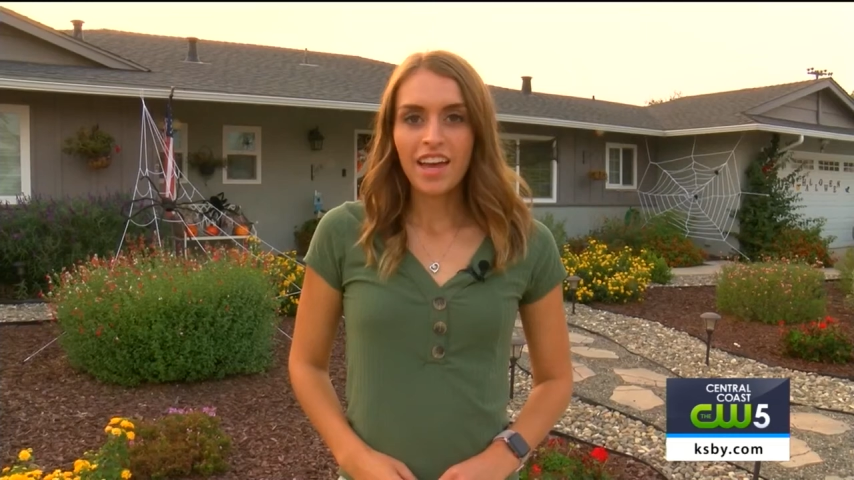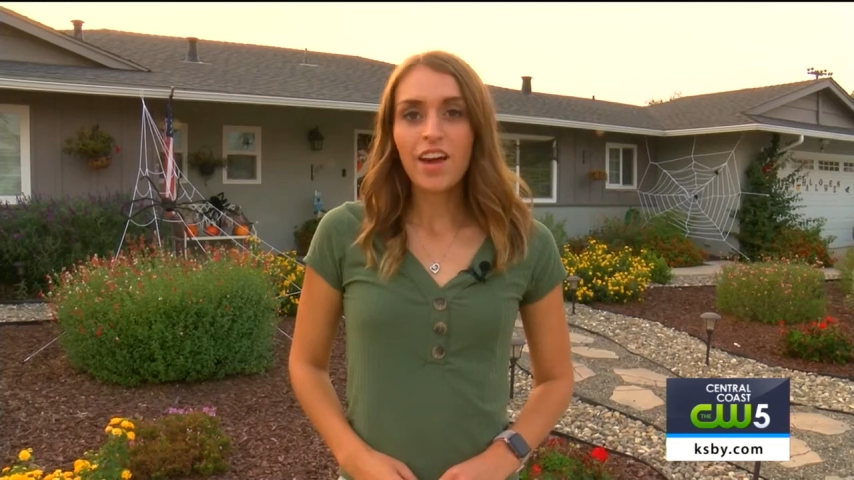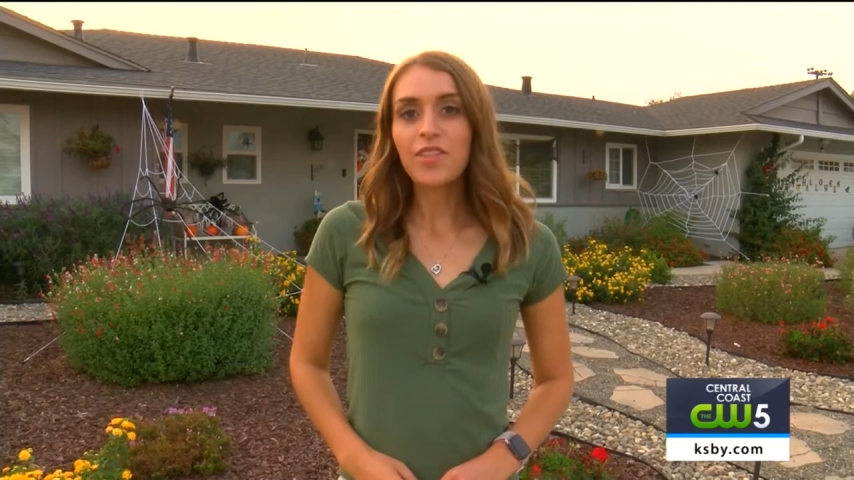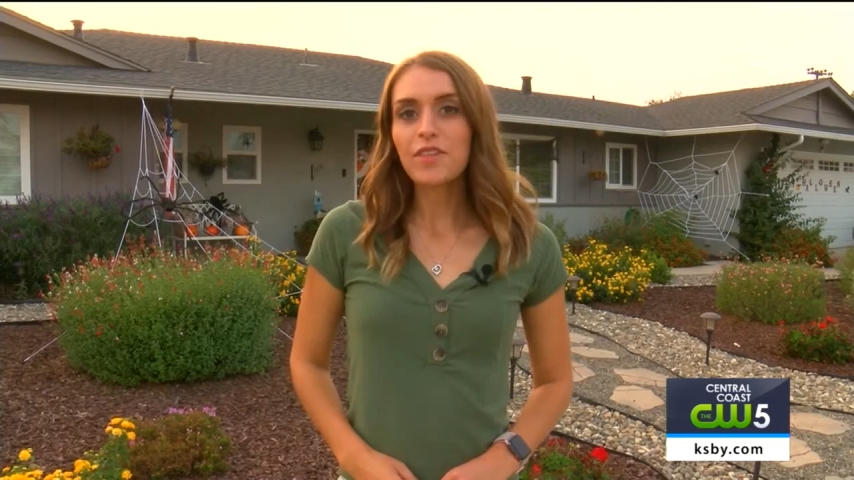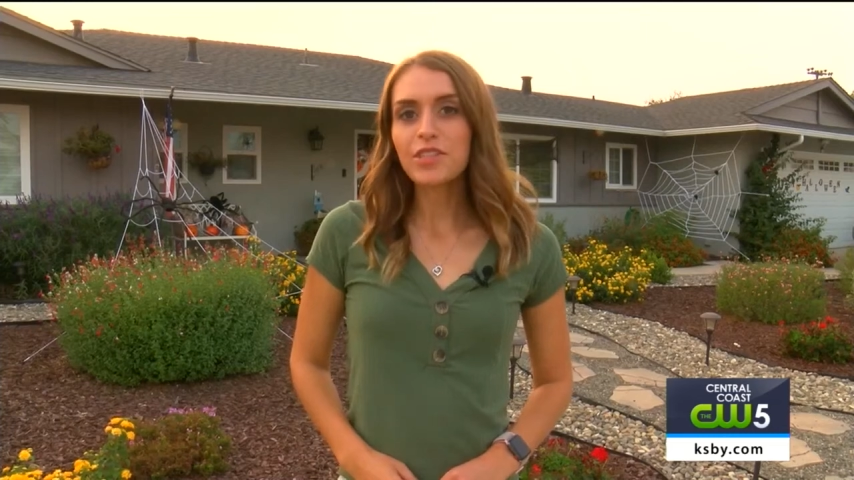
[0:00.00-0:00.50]

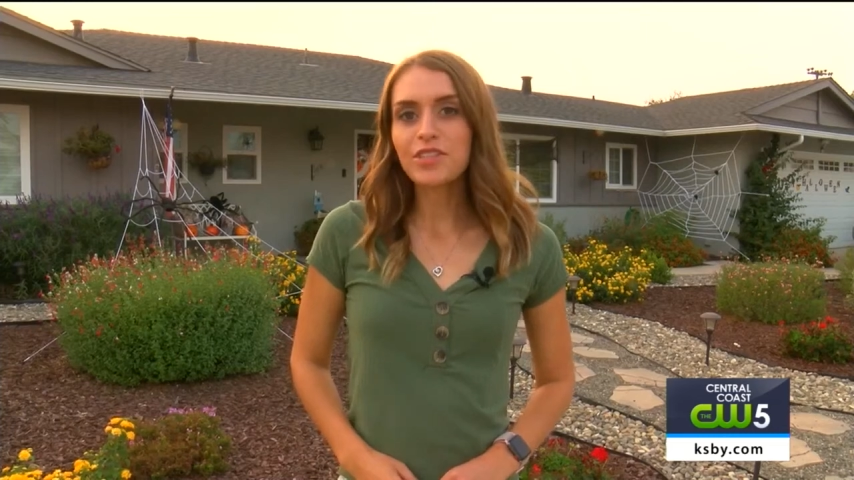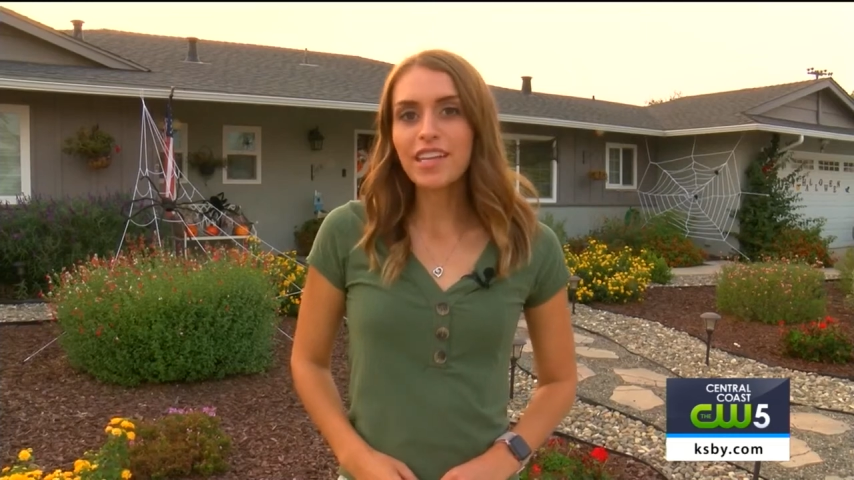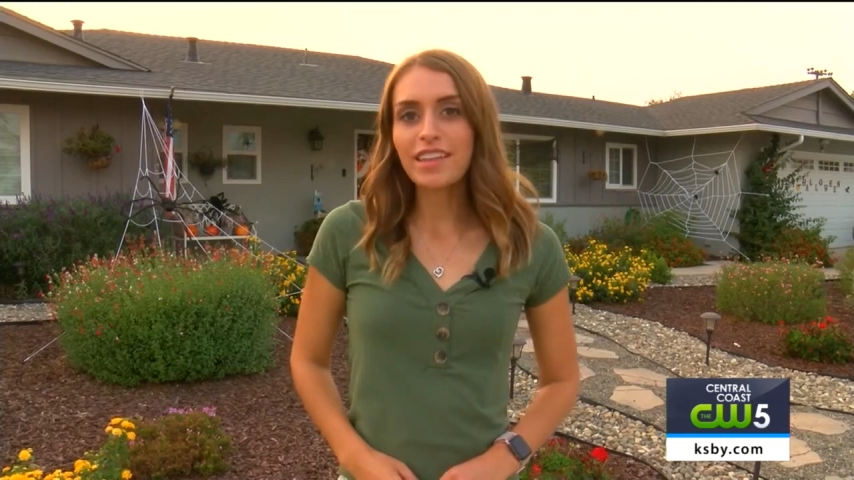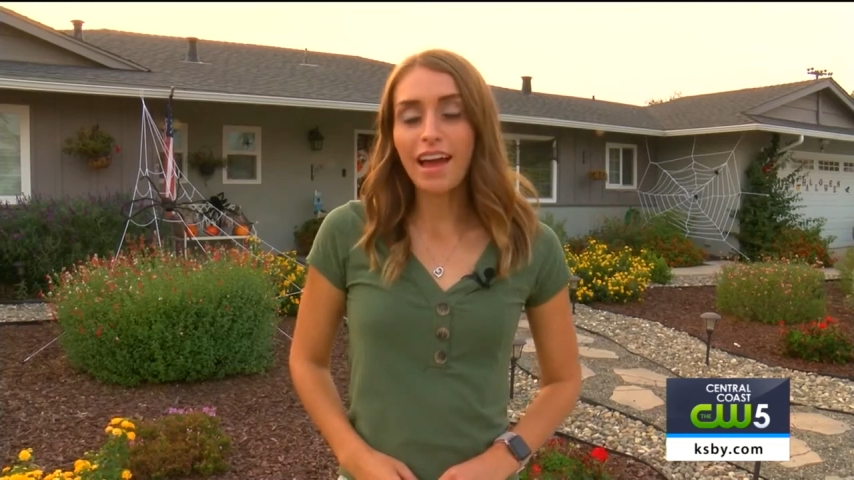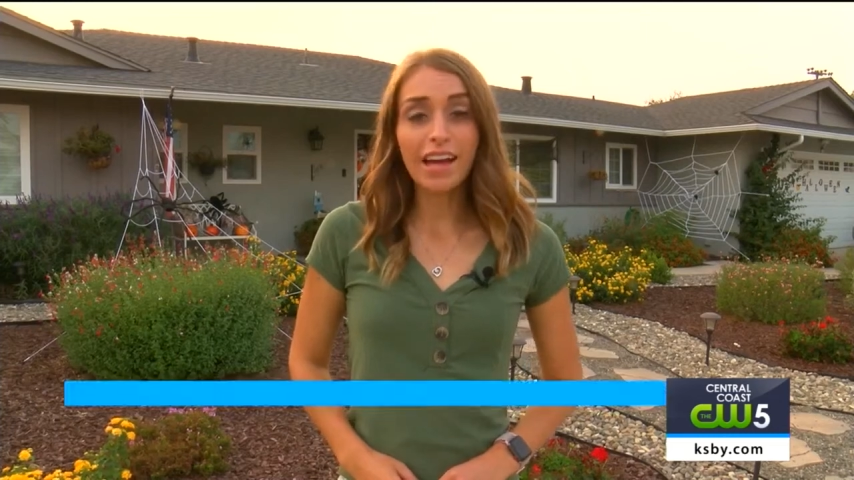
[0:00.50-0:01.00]
Health officials
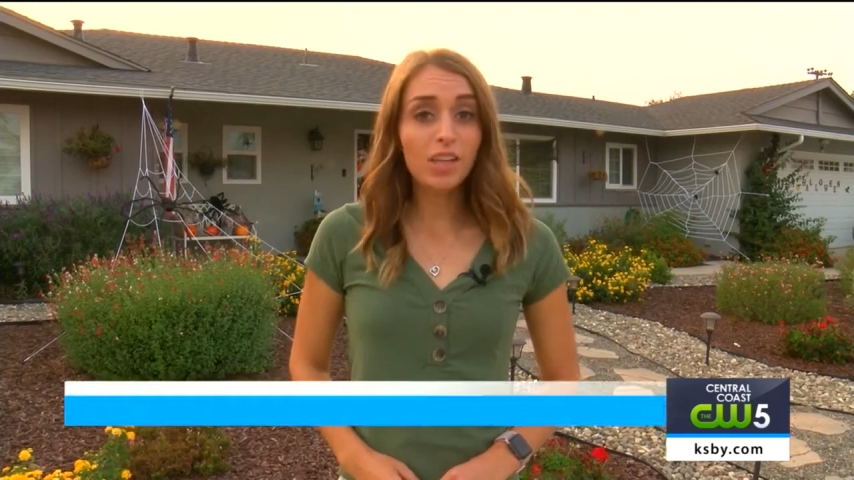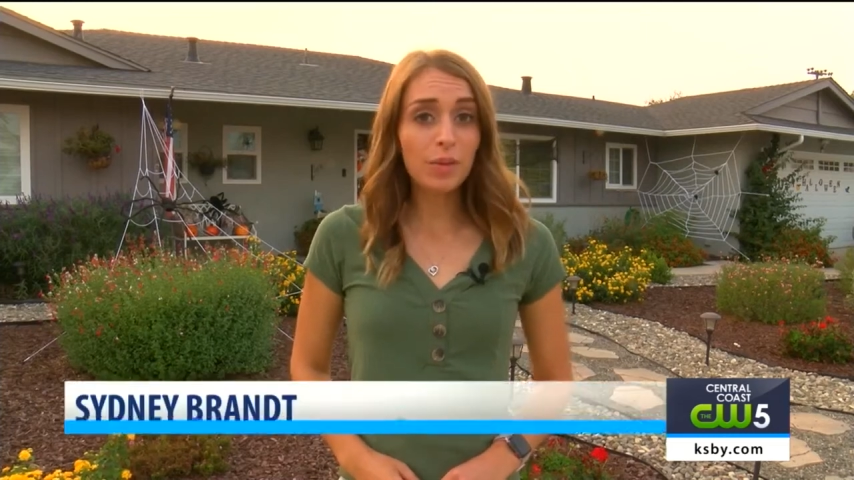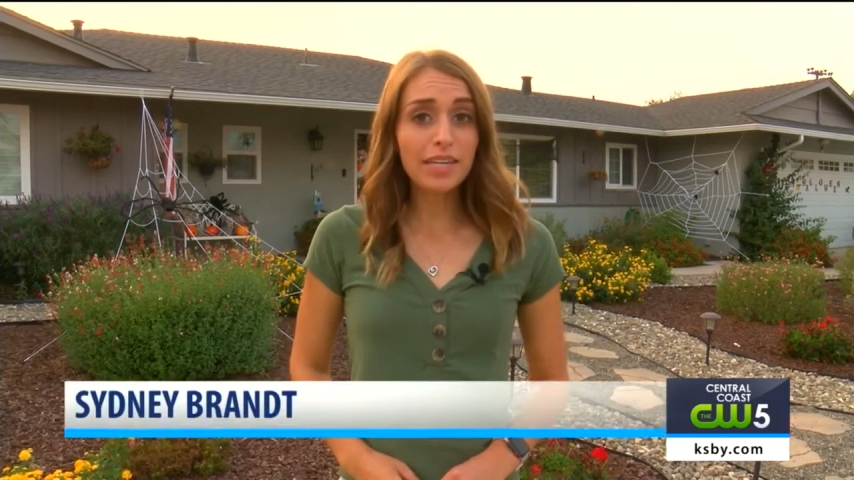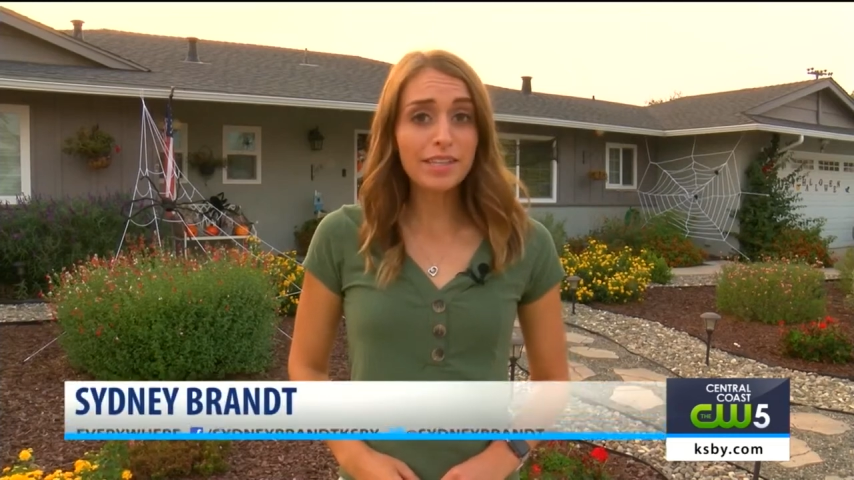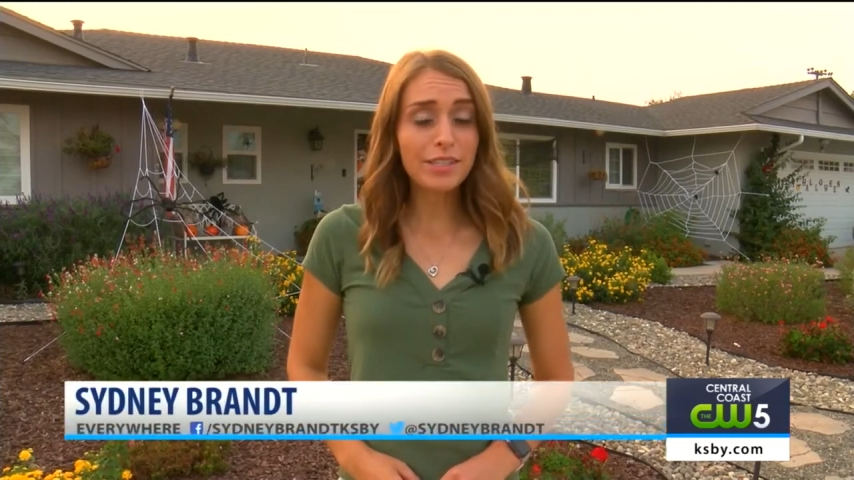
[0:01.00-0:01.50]
say that
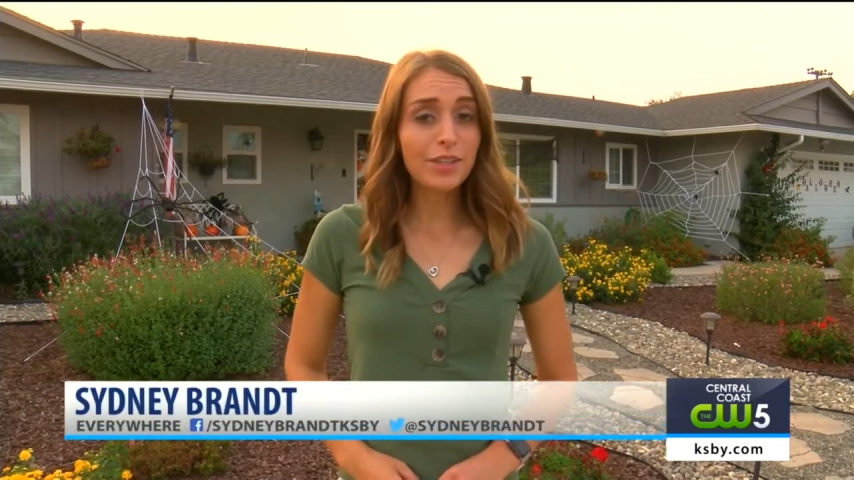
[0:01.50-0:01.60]
Halloween is